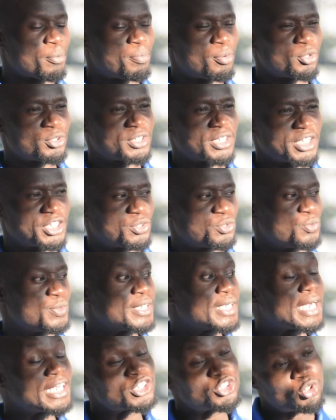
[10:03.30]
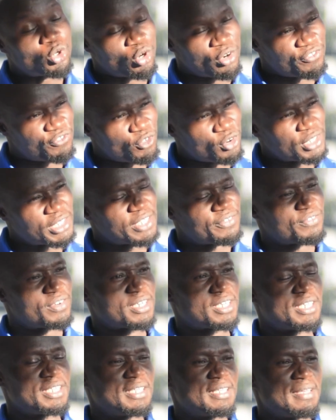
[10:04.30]
propose that we can talk on phone,
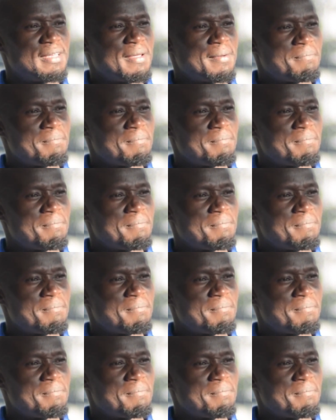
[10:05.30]
definitely.